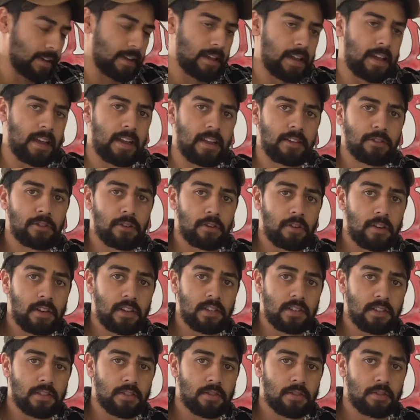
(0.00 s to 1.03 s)
and turn it
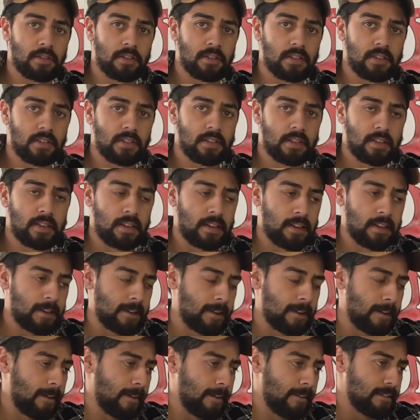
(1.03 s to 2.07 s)
into sausages.
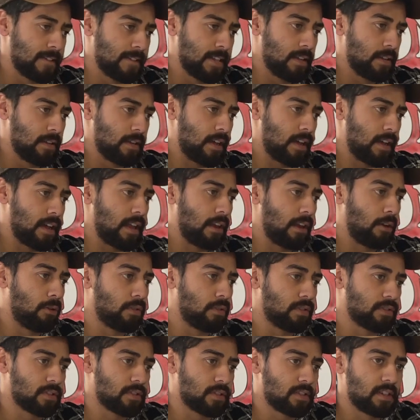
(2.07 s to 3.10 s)
Along
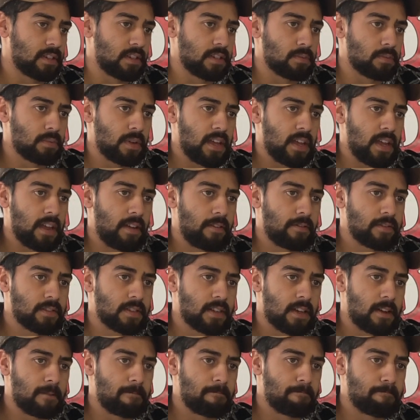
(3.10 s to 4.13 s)
with sausages we have
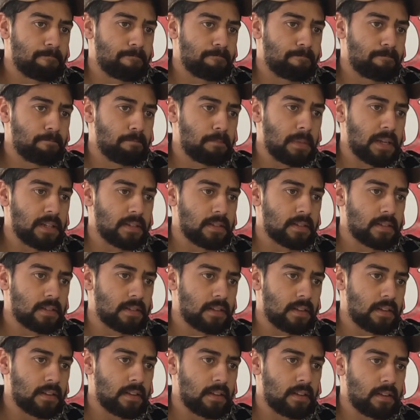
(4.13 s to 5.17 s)
some
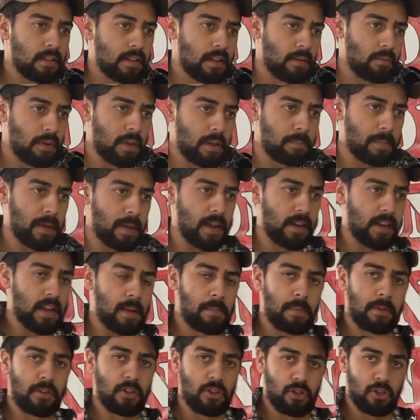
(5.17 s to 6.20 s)
mince that we bagged
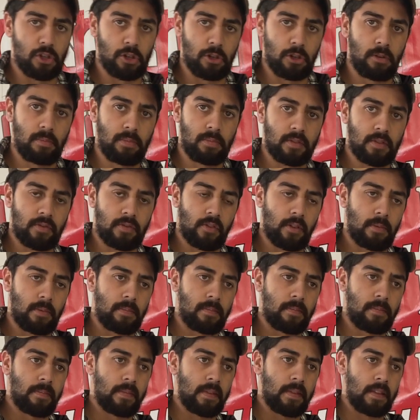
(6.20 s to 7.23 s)
up into tubes
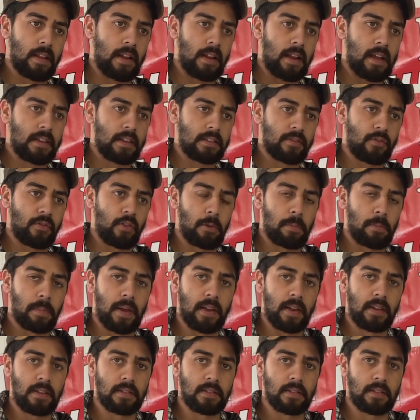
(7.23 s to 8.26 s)
from the last few
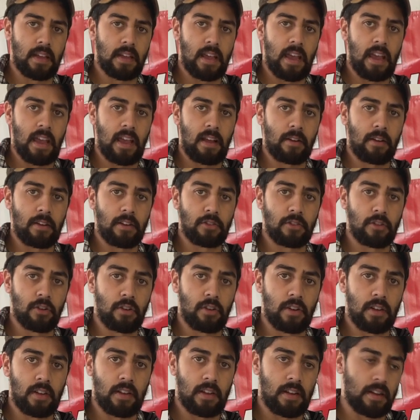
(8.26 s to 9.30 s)
pigs and going to
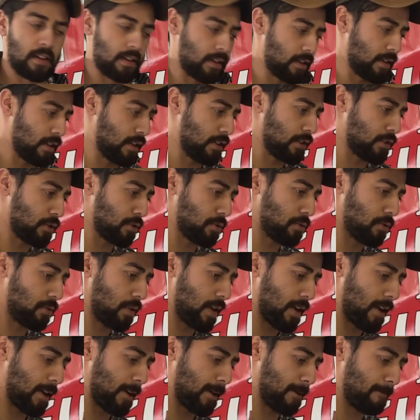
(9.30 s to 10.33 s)
turn it
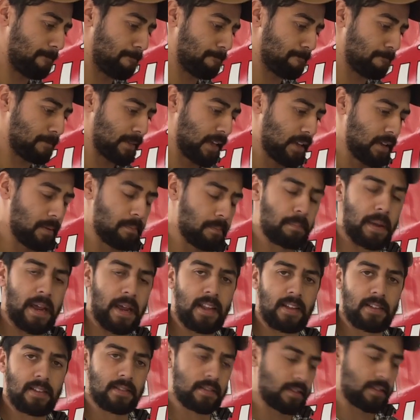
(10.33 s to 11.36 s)
into patties,